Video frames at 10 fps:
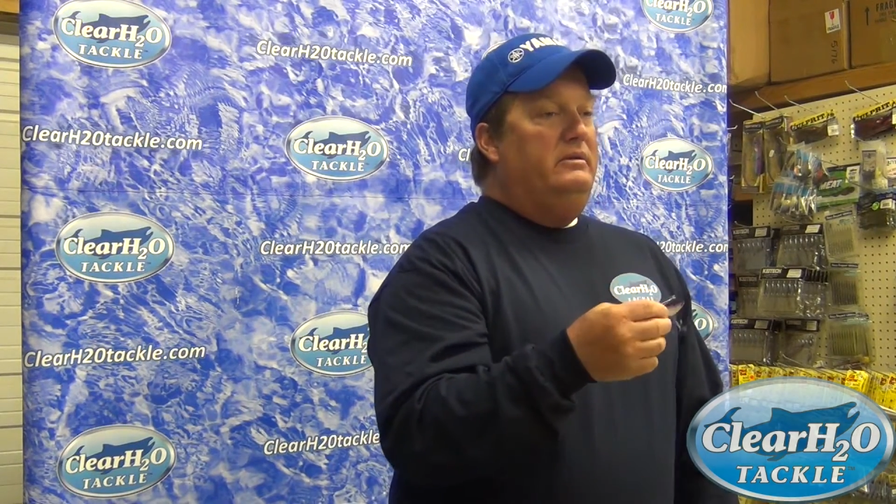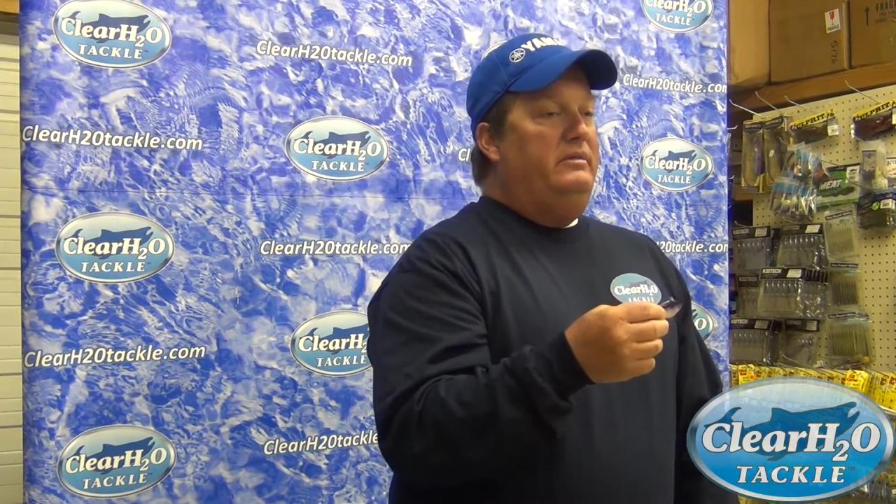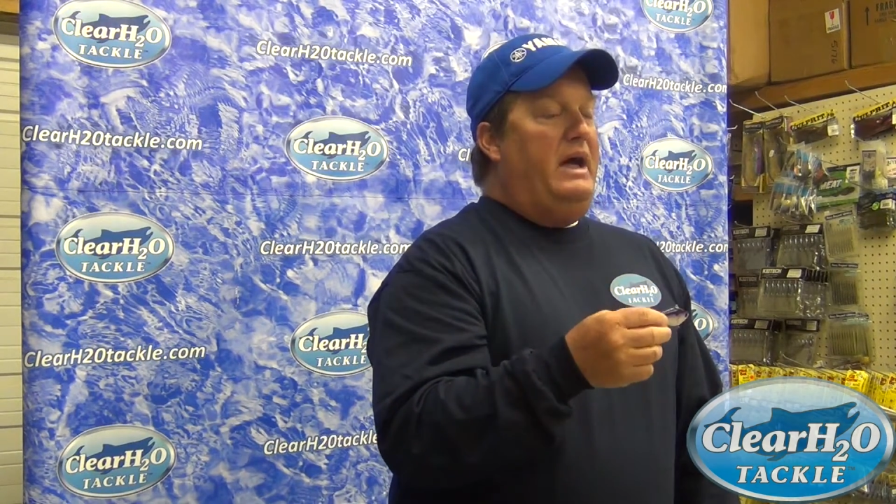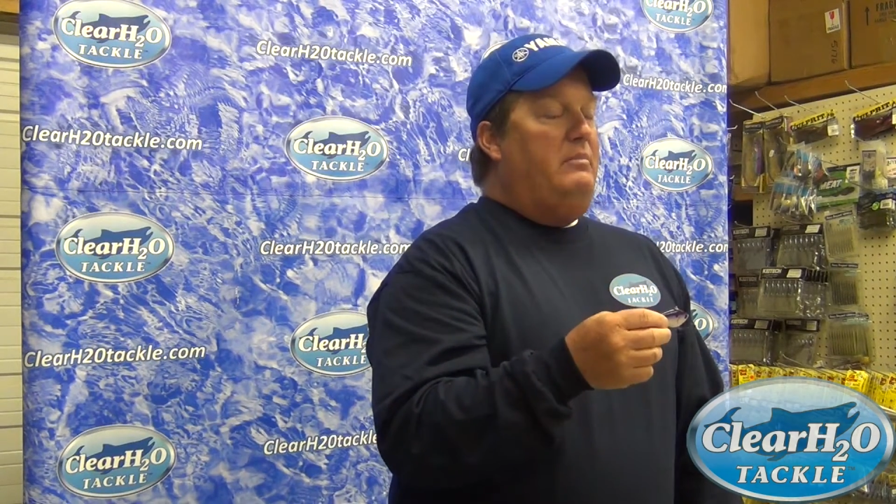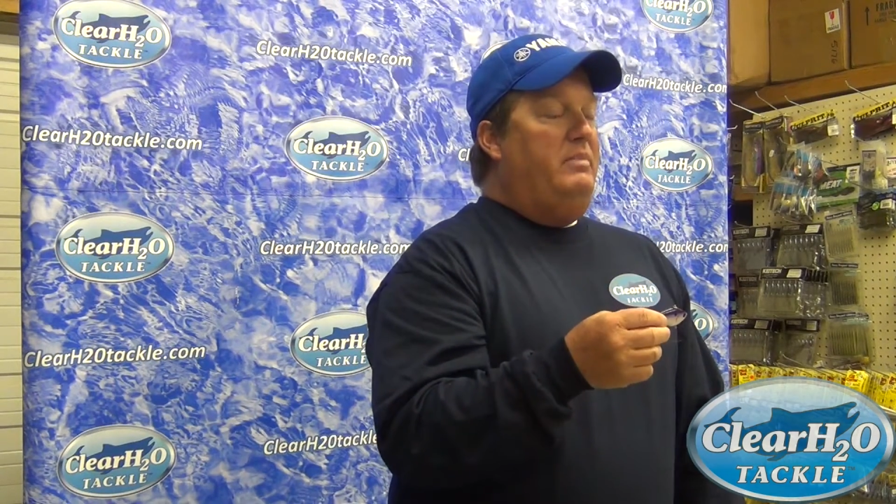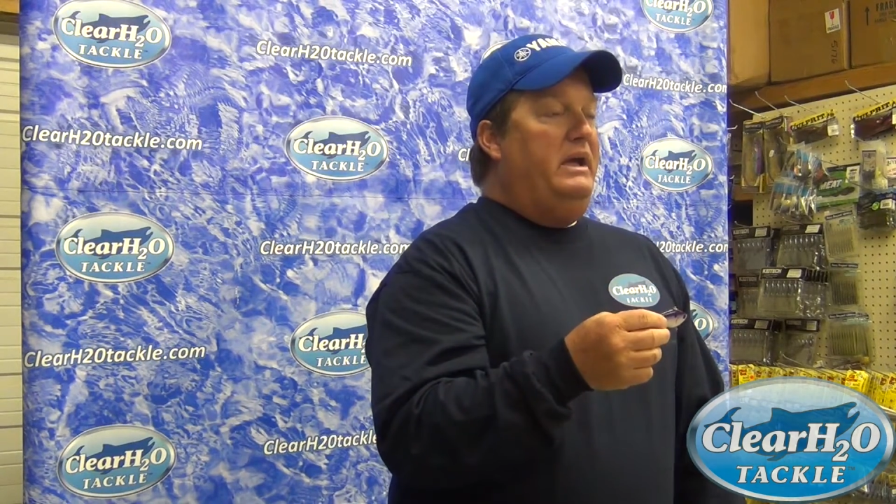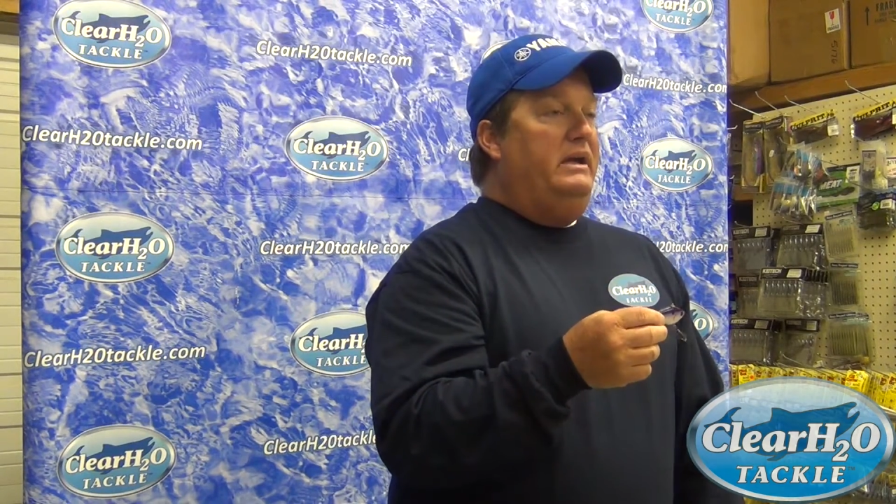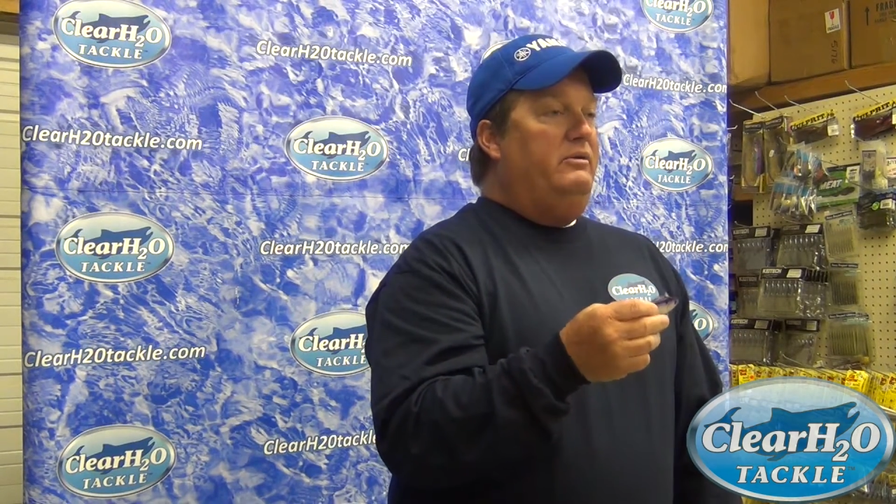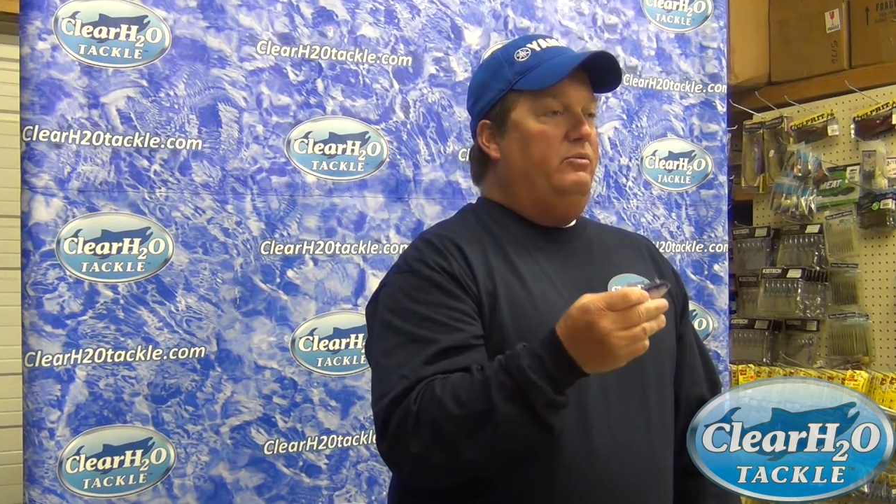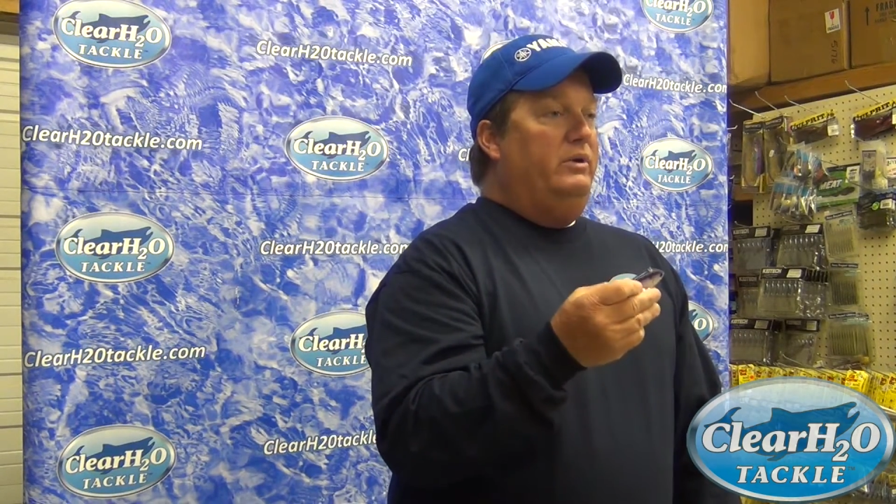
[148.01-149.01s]
That
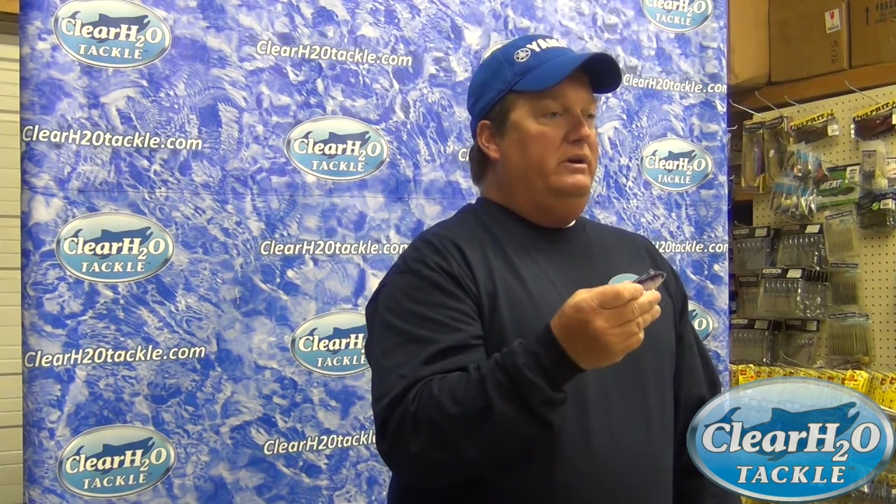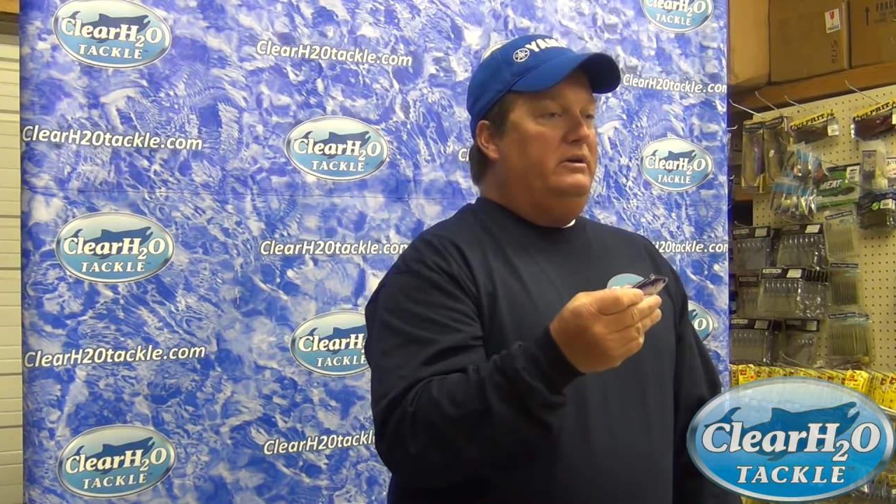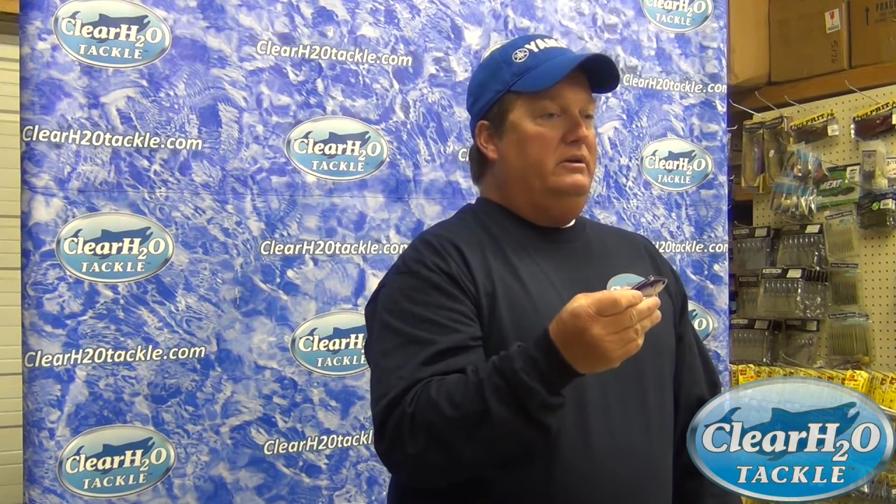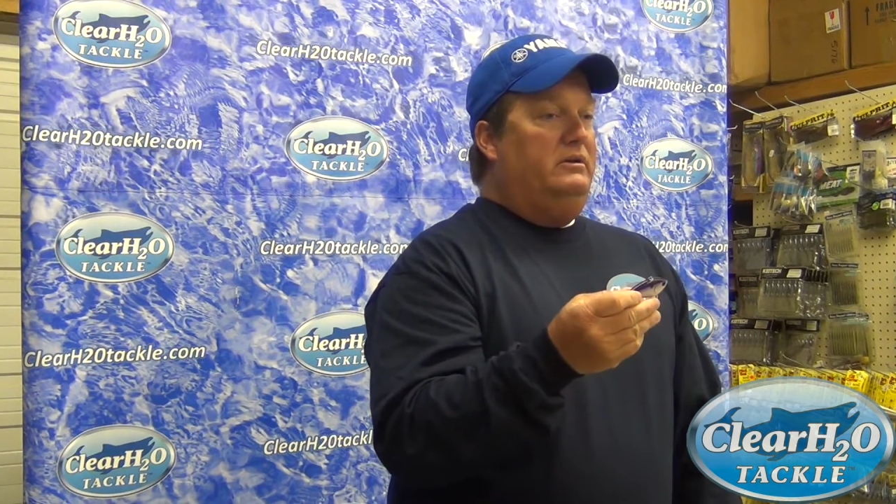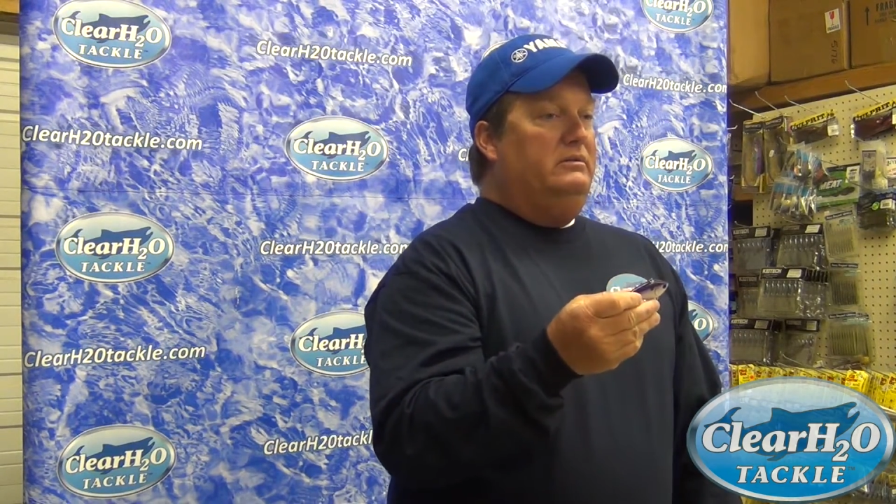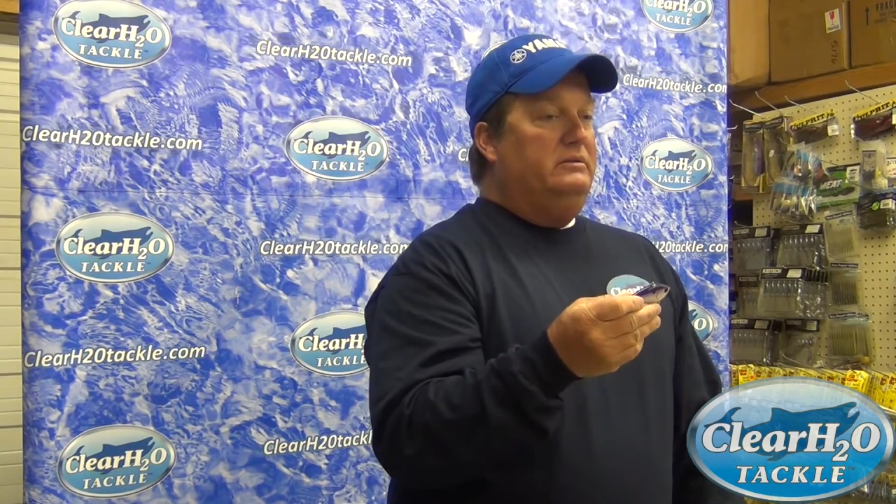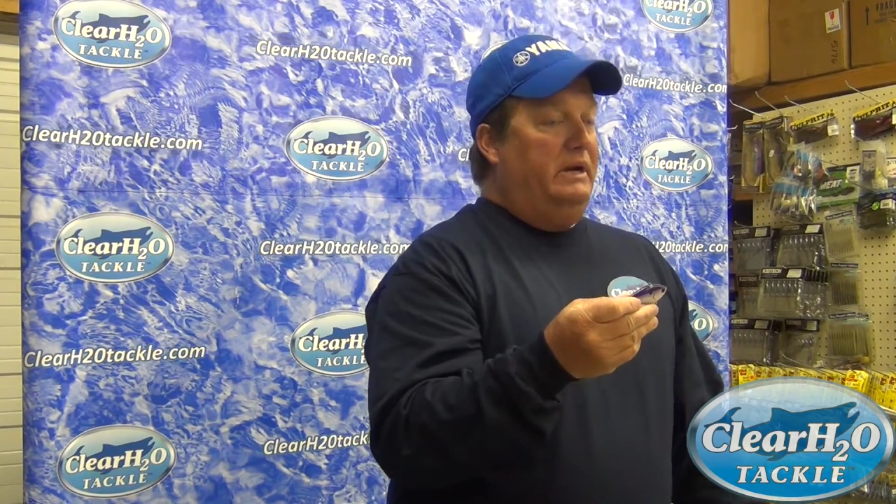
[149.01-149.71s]
bait will,